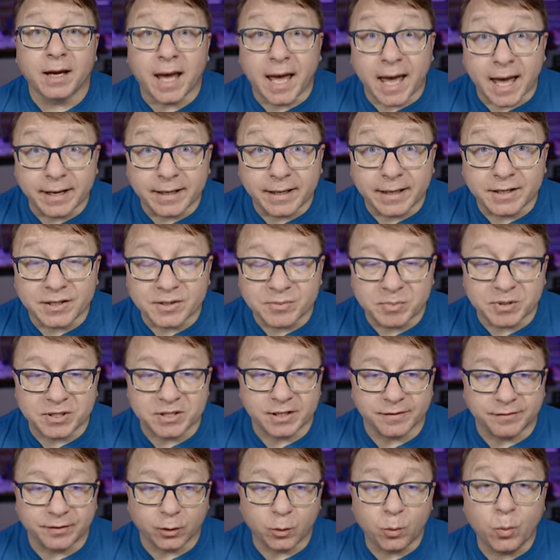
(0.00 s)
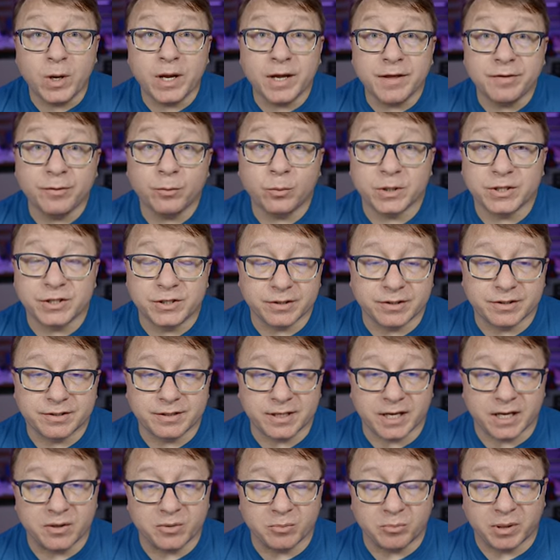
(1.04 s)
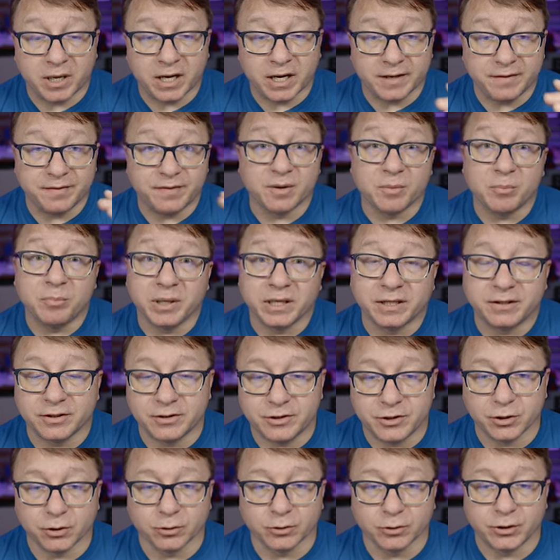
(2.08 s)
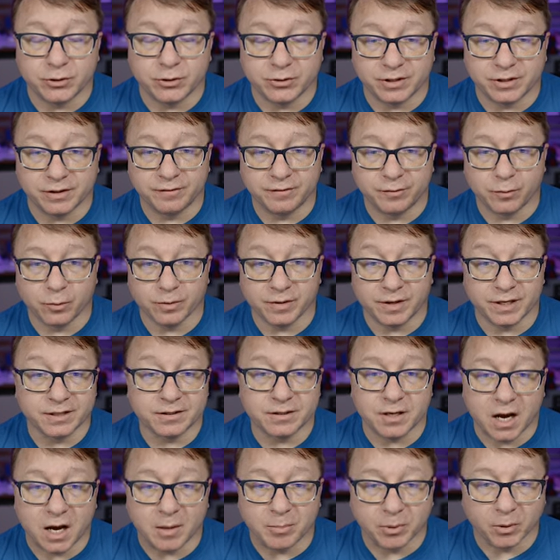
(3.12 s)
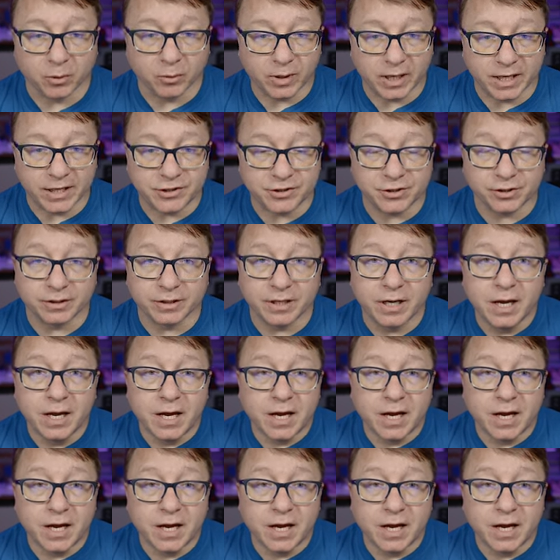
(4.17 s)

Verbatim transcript: at a specific width, which is set by the bit that you're using for this operation.